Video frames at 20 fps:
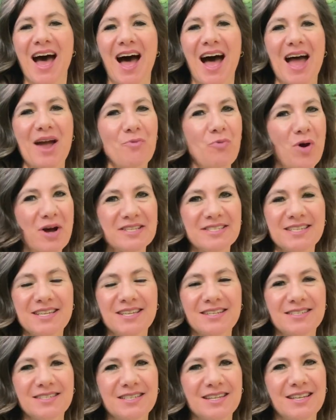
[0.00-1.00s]
I
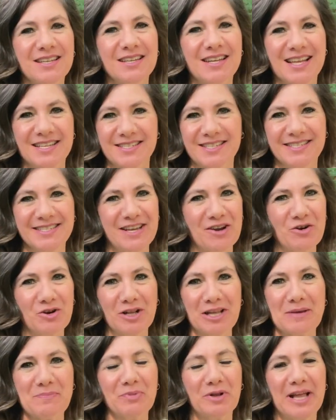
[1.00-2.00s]
wasn't
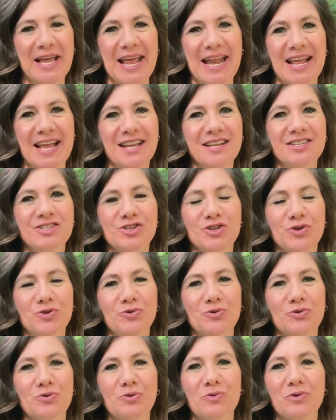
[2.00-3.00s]
necessarily planning
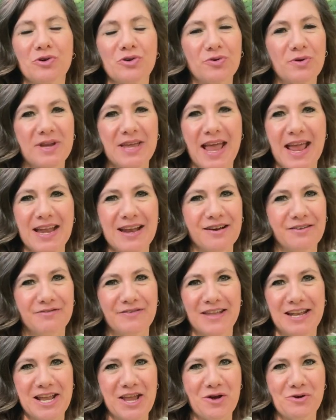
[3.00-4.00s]
to create a
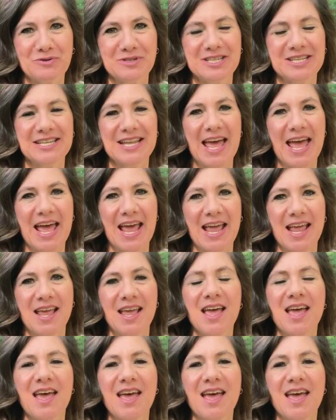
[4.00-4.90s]
video today,